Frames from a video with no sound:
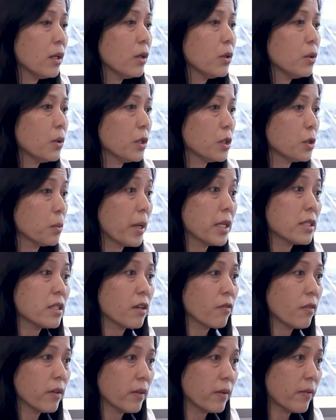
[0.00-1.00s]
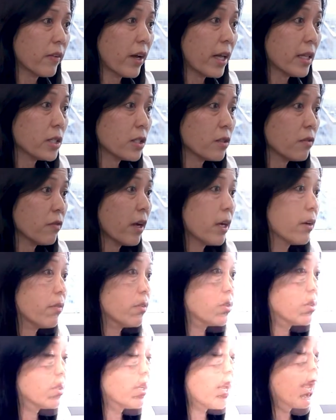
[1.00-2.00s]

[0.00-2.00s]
who are domestic violence survivors.